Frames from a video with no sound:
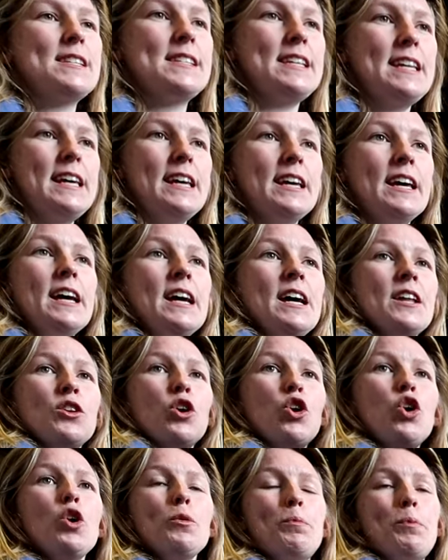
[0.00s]
to see
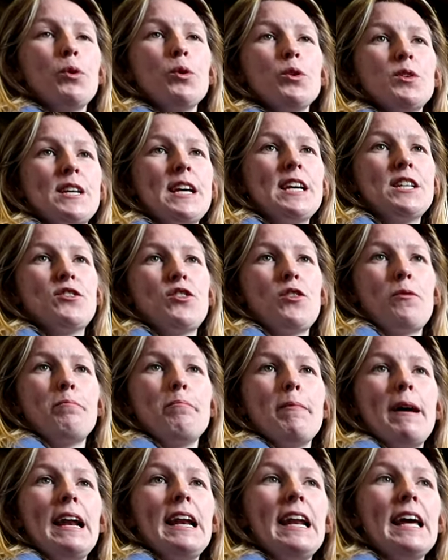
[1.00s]
the whole process from
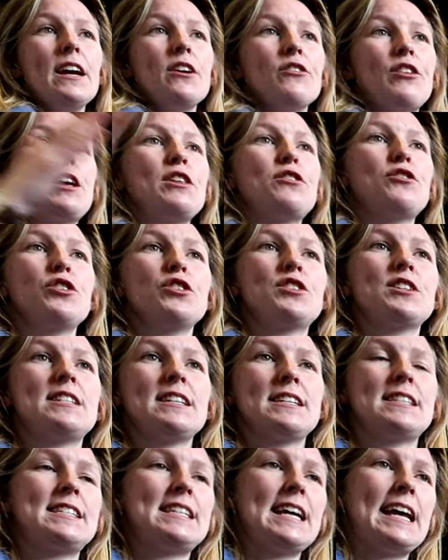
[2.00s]
milling right through to
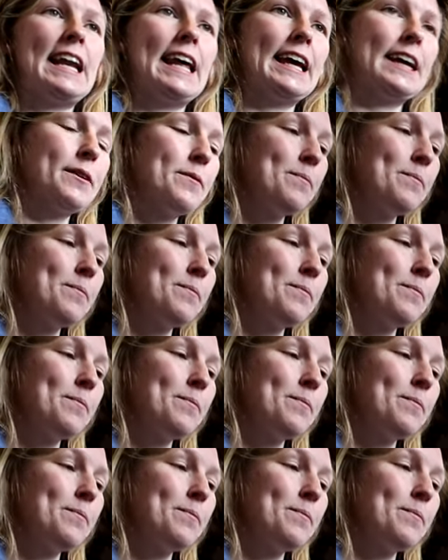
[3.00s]
distilling.